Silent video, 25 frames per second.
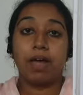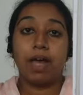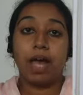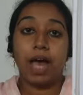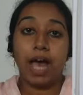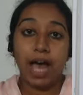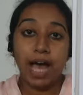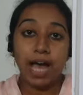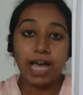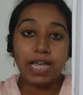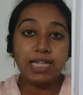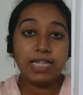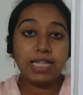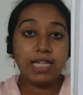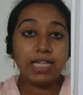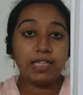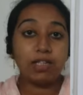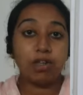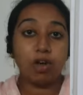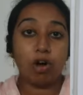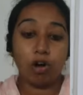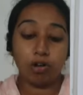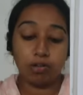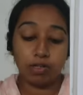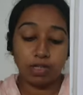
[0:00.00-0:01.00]
has is
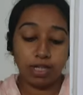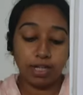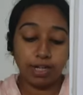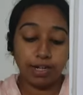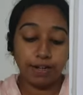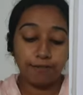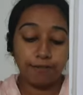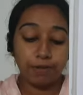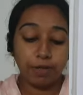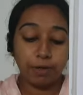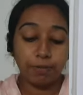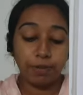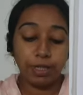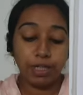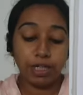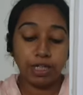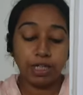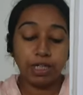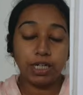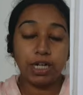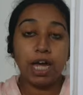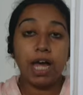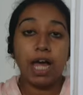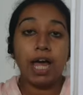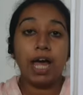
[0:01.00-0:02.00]
the auxiliary verb
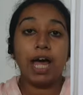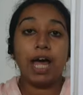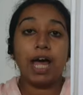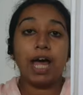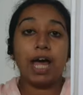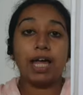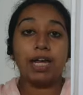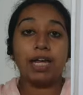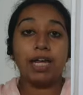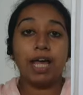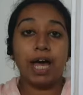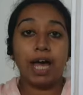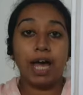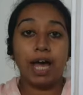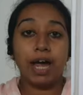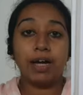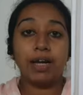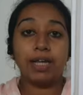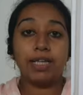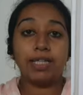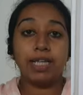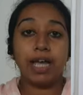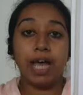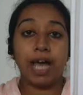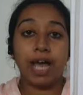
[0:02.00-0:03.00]
here and had
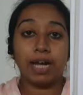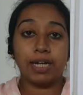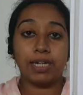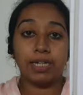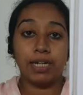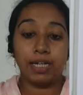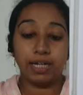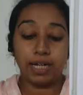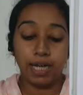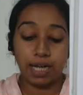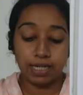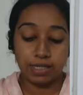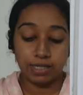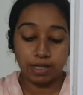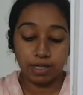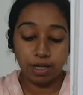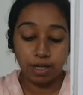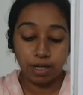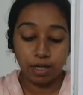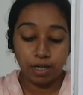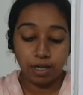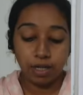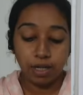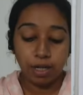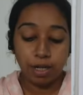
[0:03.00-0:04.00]
is acting as
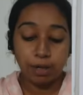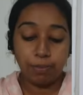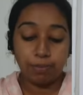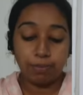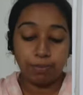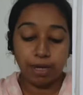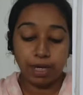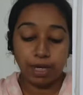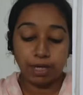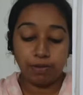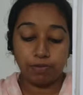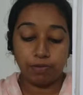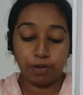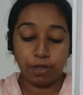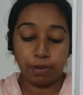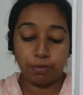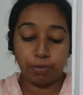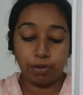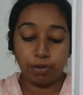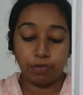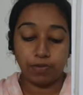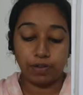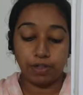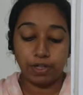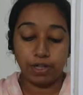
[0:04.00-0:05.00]
the main verb
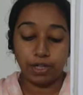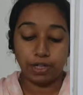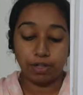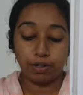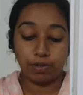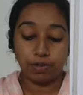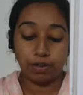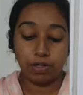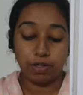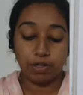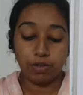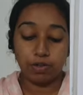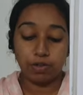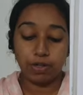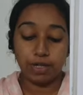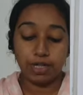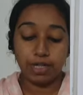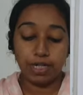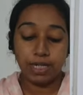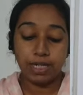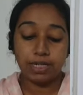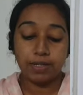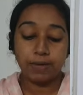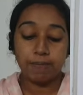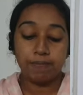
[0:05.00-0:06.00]
over here. So it
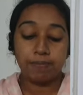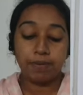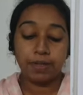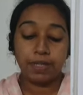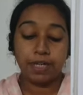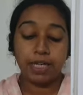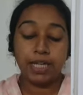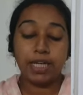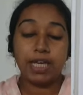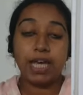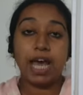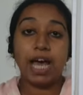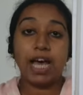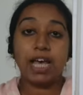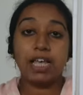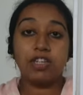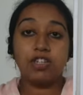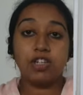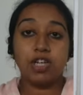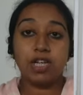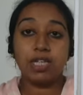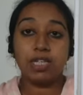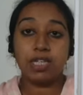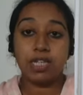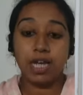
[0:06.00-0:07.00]
is he has
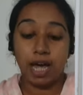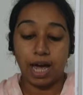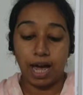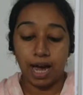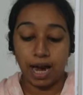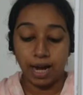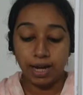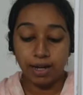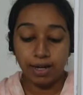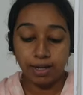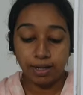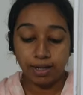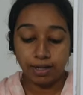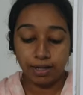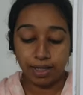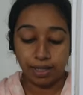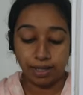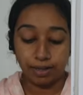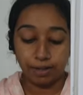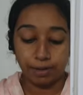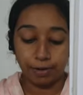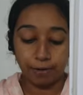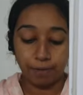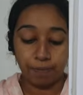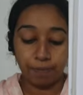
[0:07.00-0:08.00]
just had
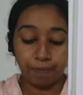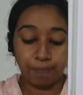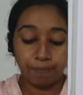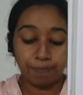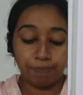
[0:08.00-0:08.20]
dinner.